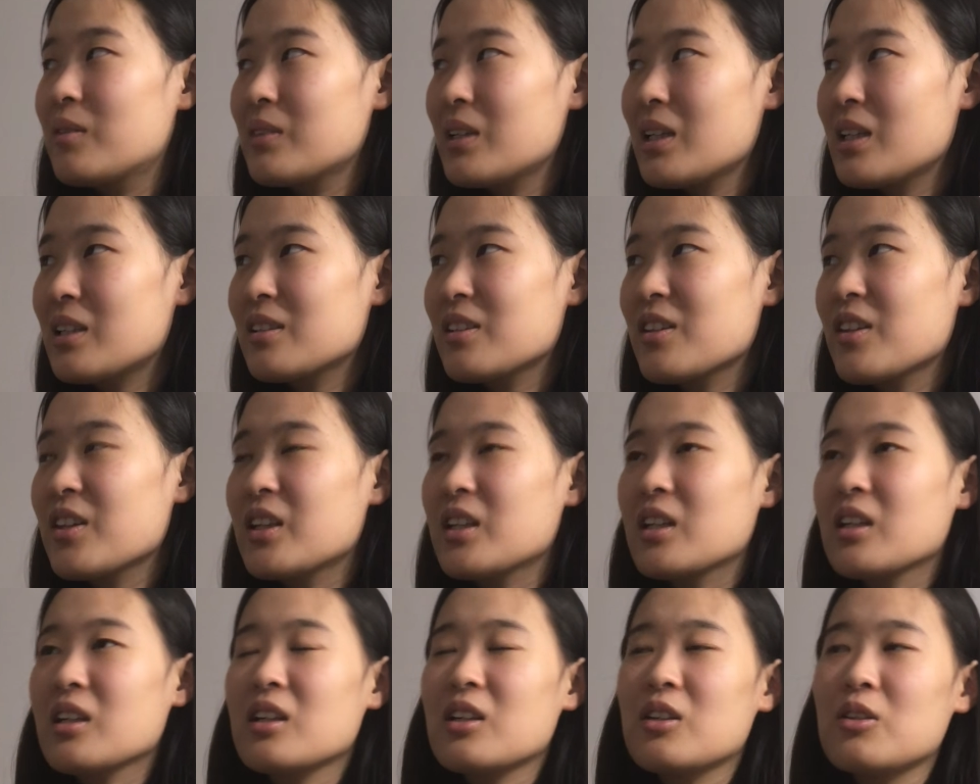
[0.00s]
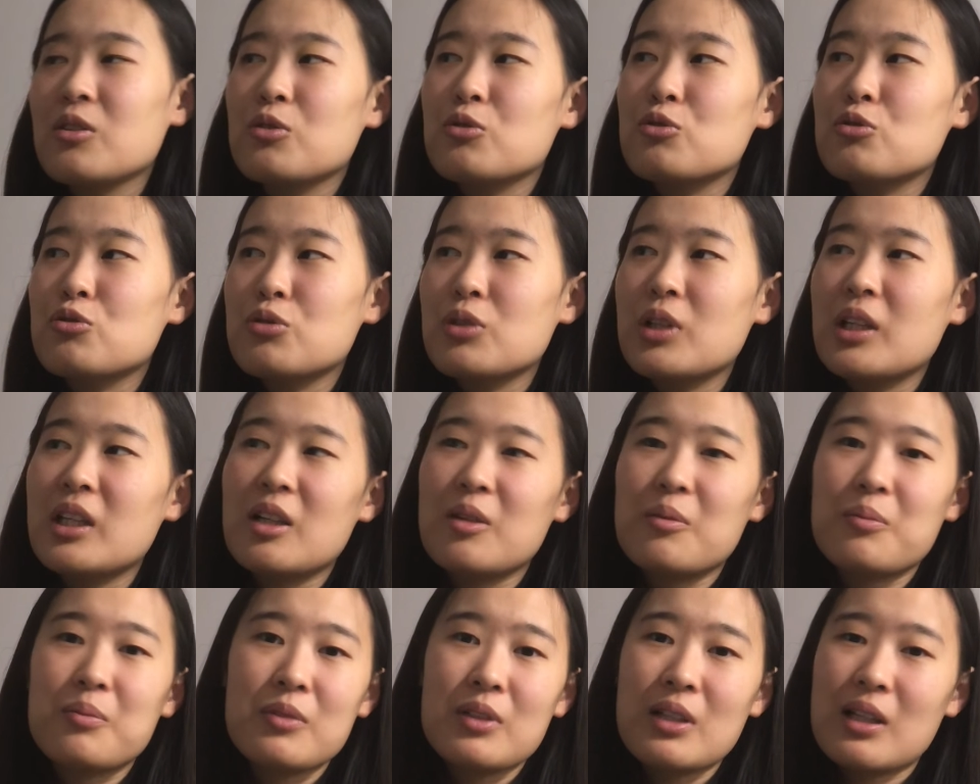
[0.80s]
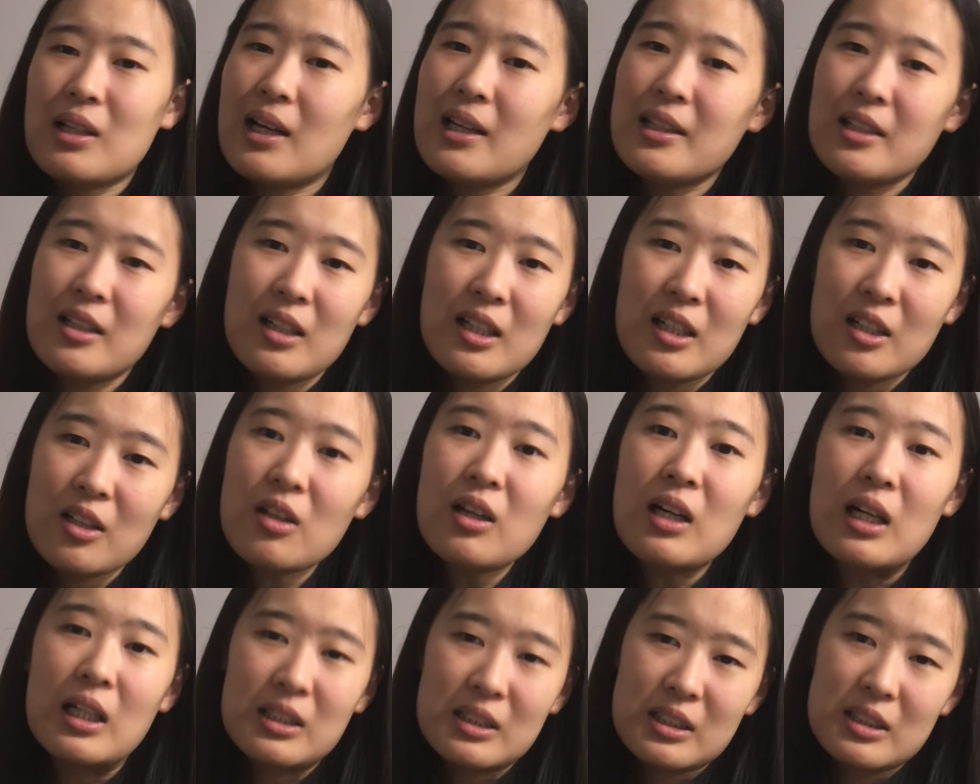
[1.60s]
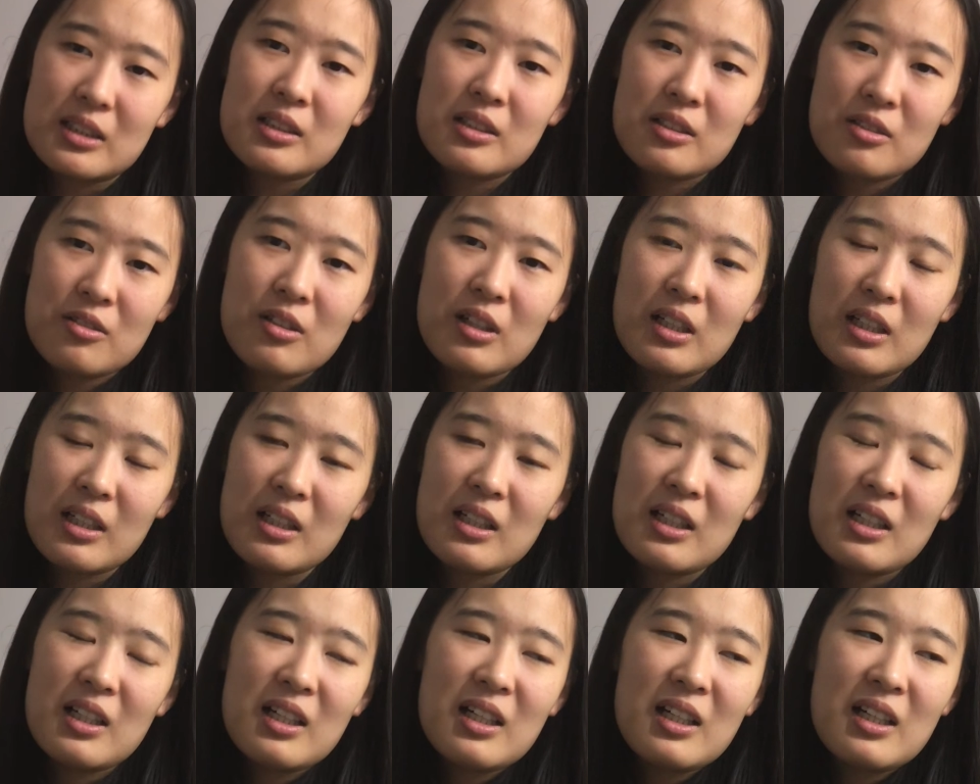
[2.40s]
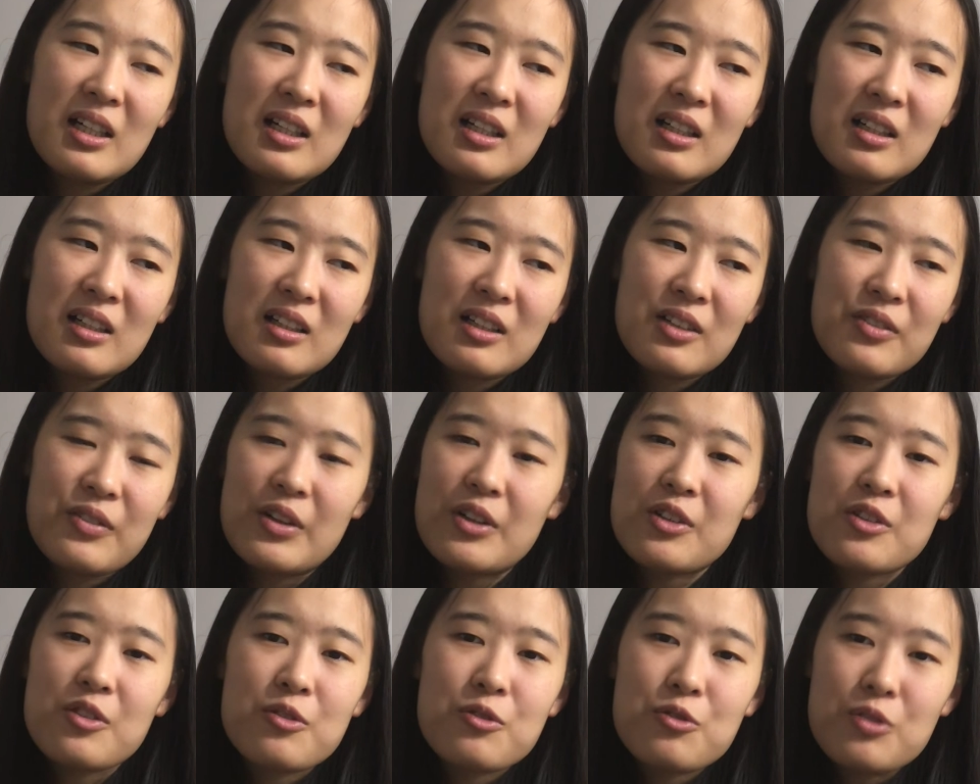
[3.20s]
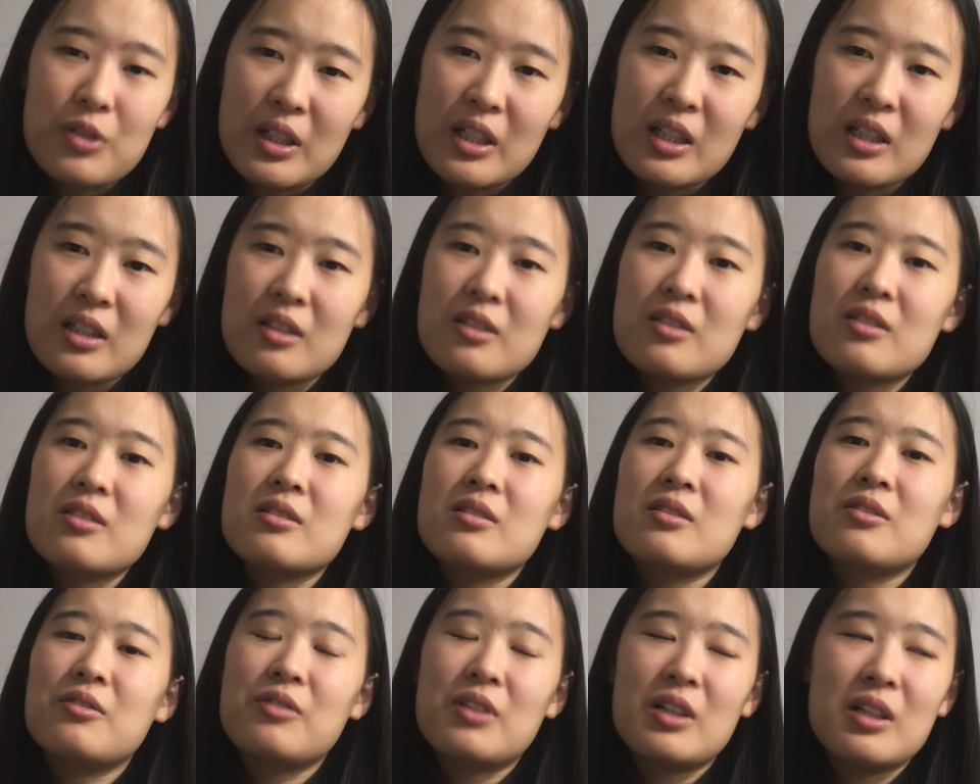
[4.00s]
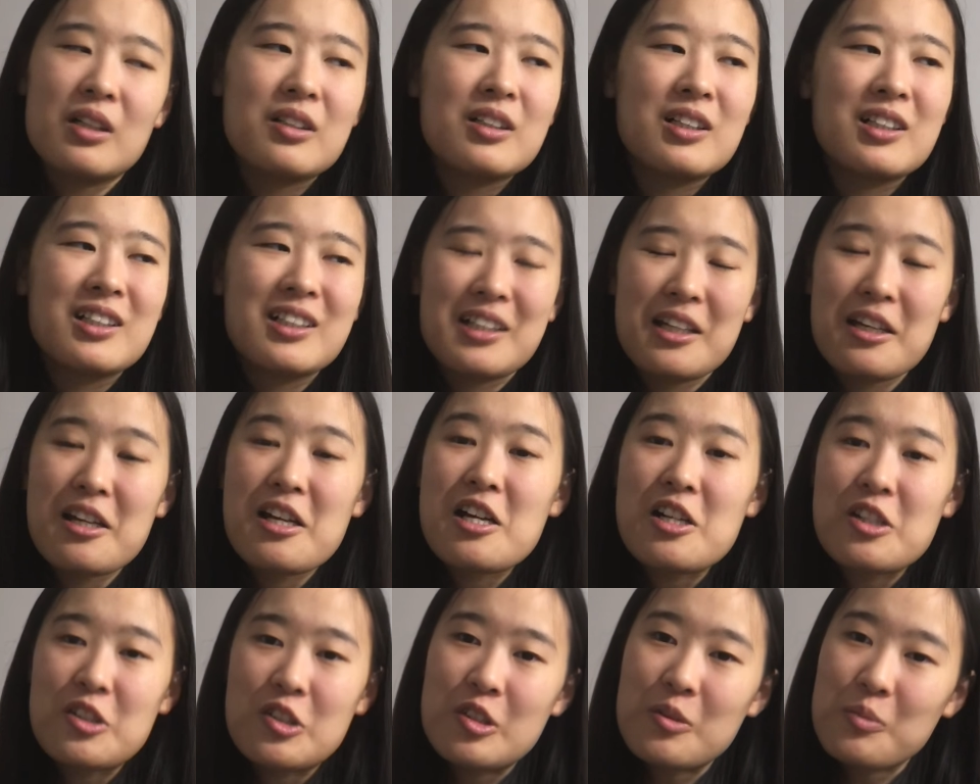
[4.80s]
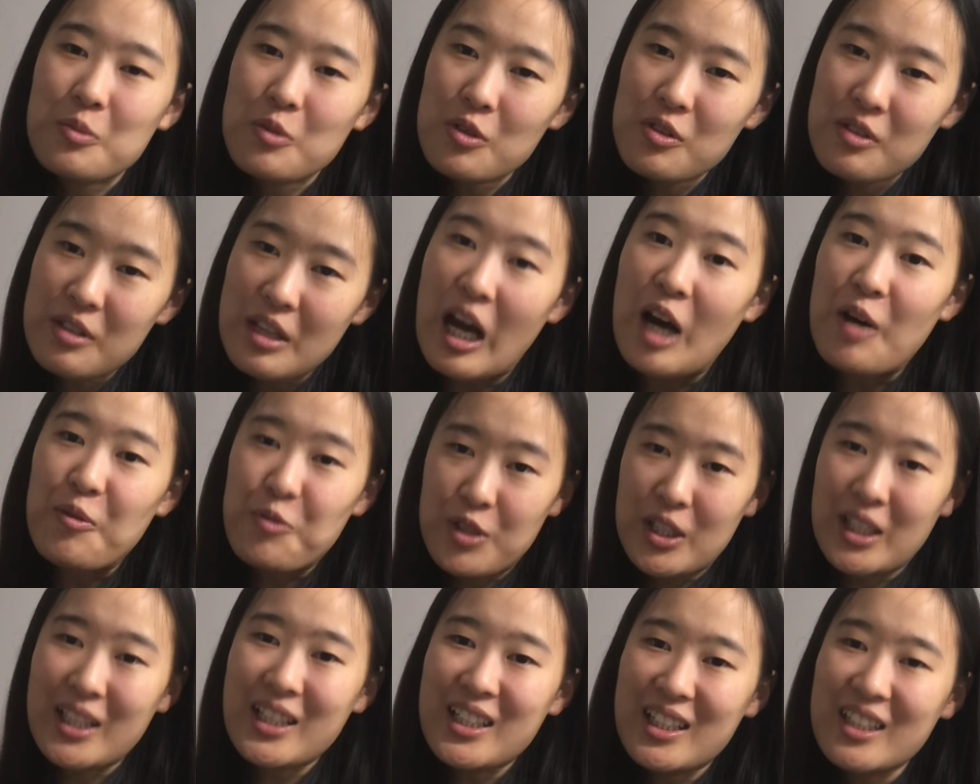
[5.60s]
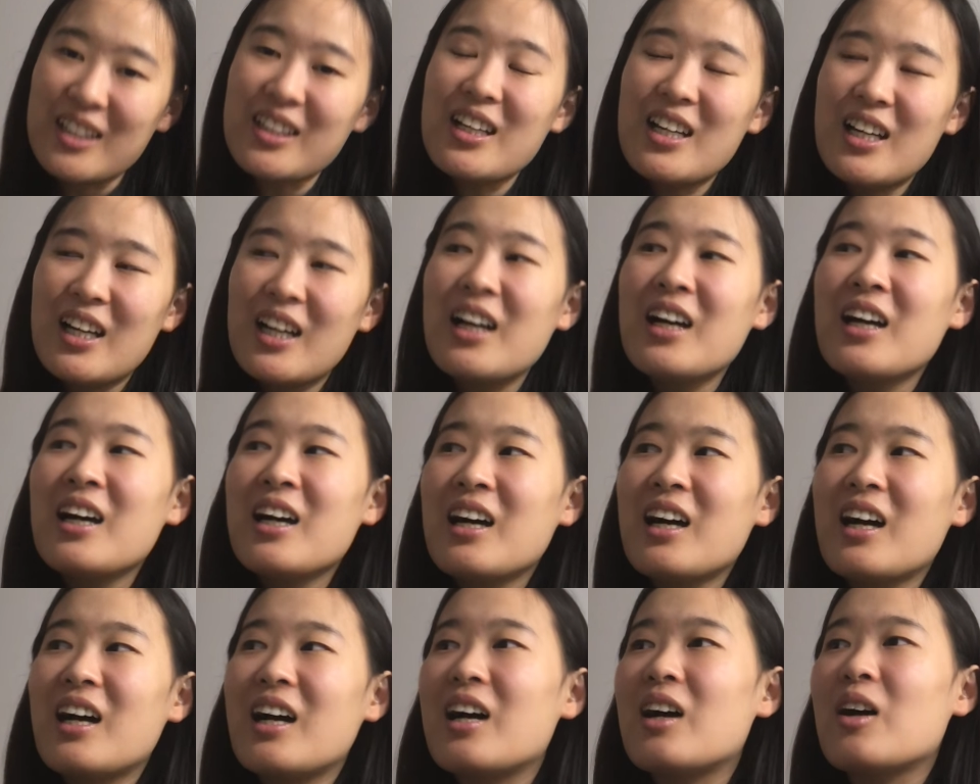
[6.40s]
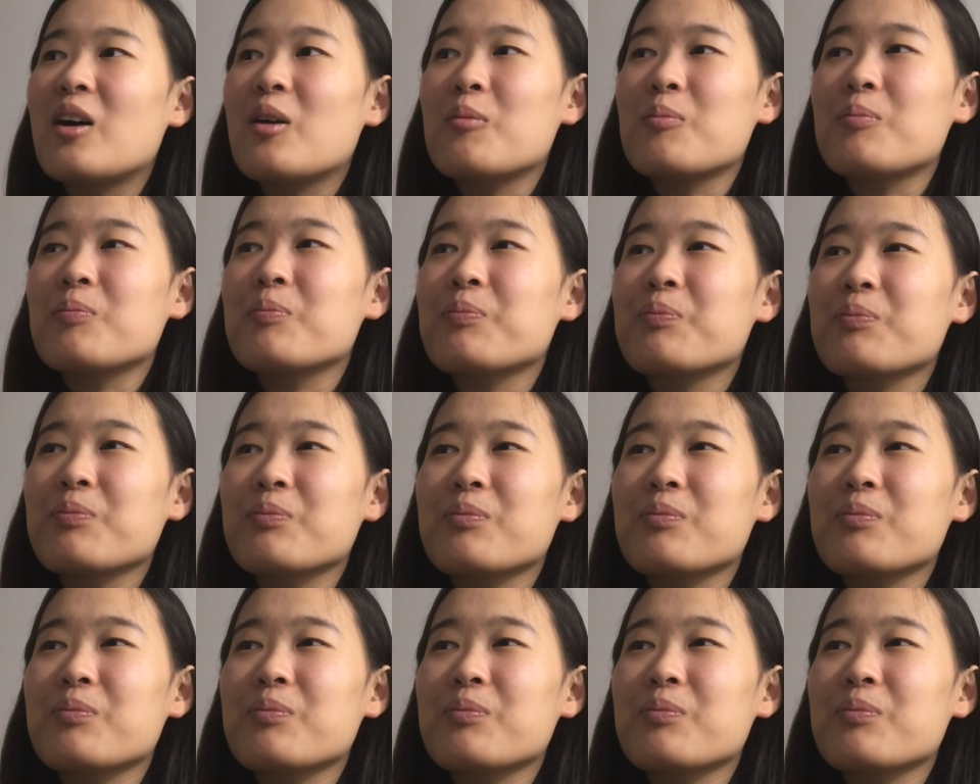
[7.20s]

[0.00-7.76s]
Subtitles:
The other thing, you treat them the underlying causes, right? If there's drinking, well, encourage them to stop drinking. Um,